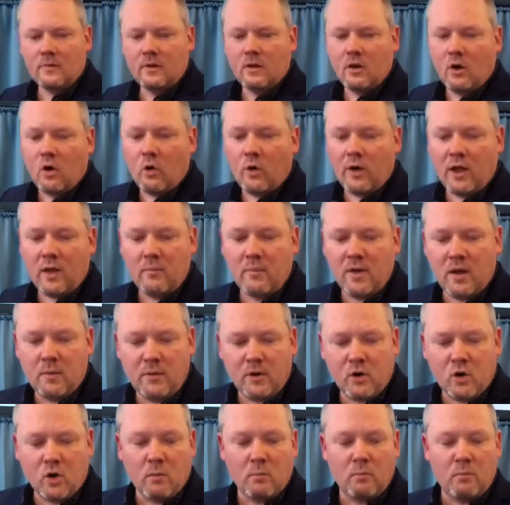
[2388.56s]
Or he may
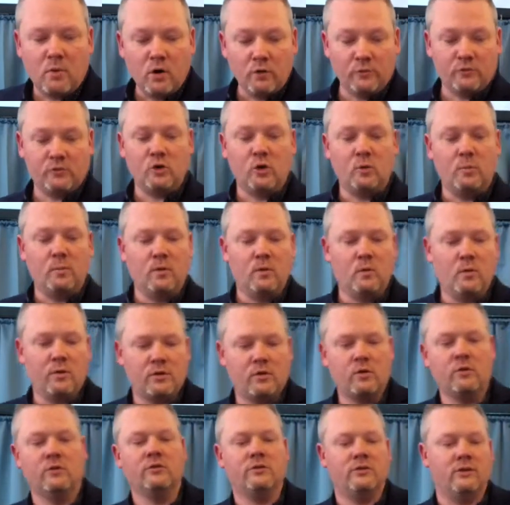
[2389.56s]
become puffed up with
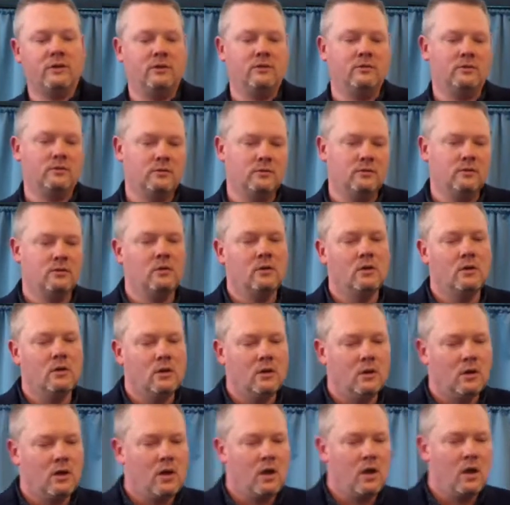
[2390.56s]
conceit
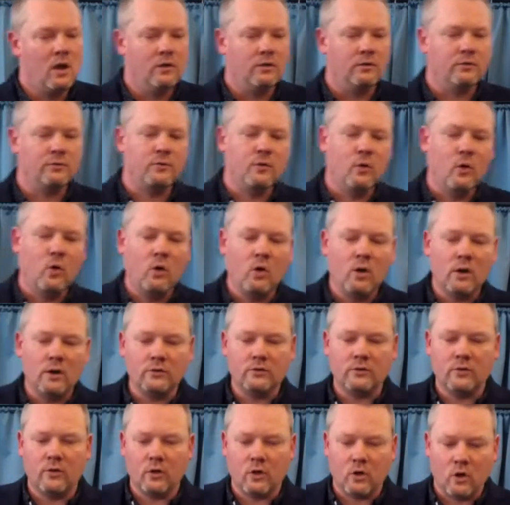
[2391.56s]
and fall
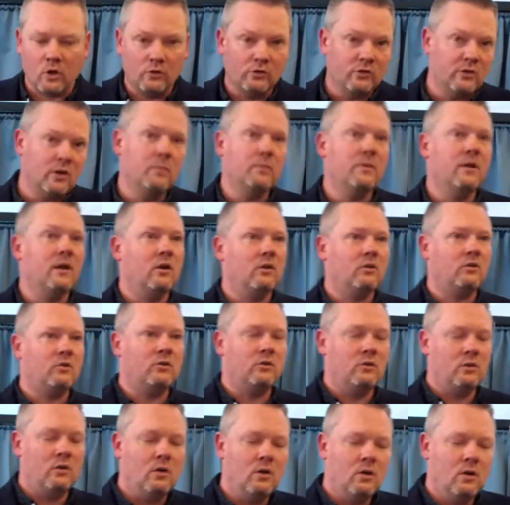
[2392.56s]
into the
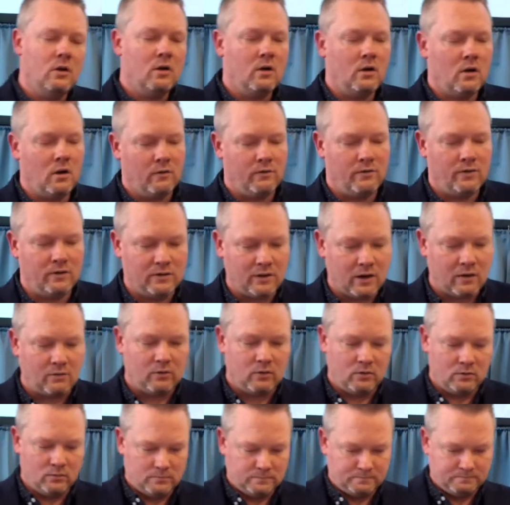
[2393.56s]
condemnation of the
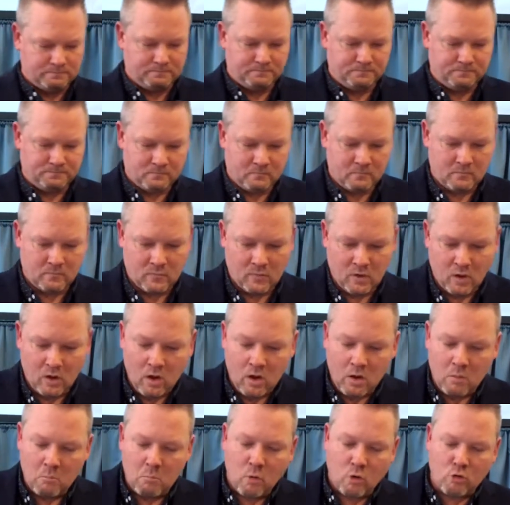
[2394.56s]
devil.
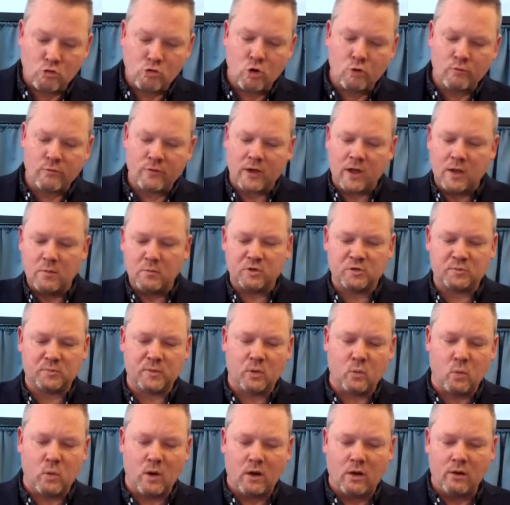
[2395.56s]
Moreover, he must
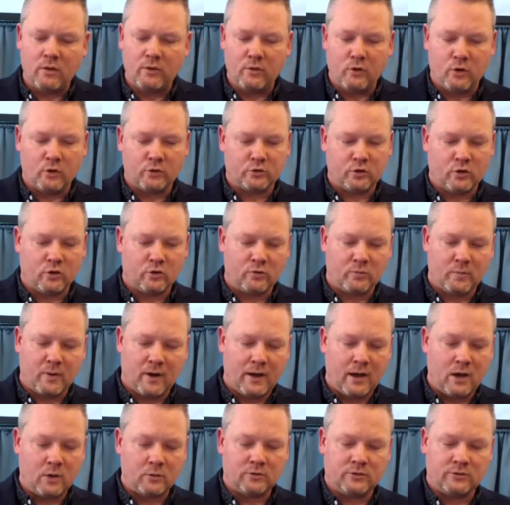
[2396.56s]
be well thought of
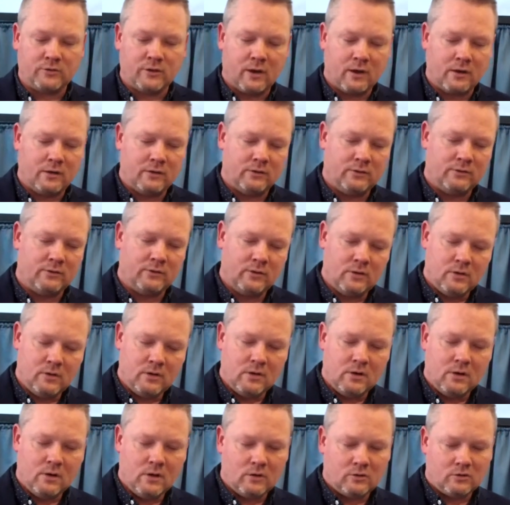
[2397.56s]
by outsiders,
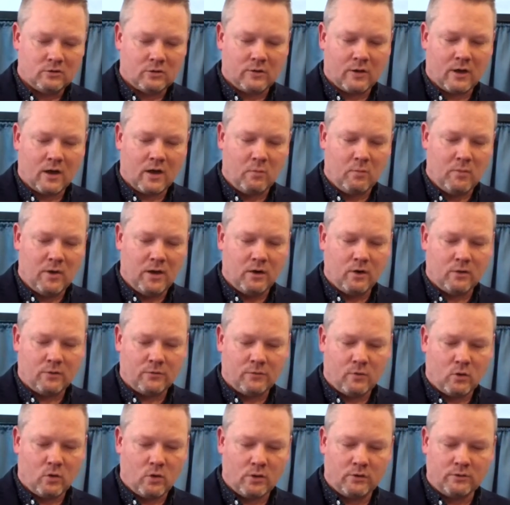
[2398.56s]
so that he may not
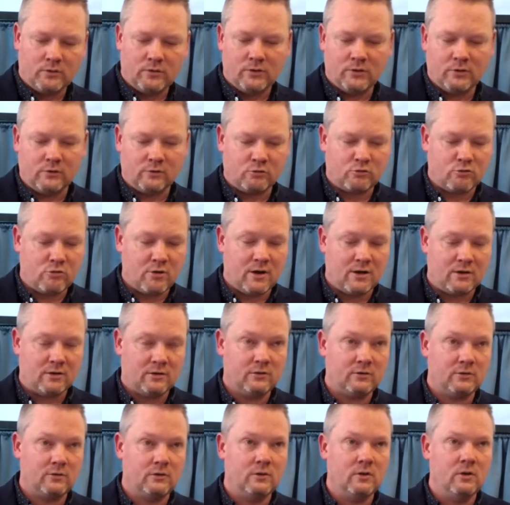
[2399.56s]
fall into
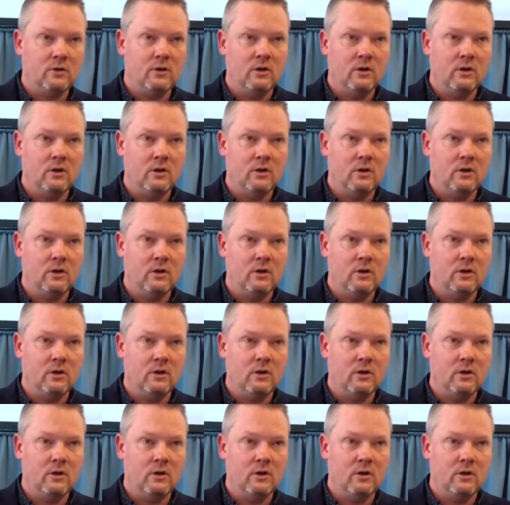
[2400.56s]
disgrace,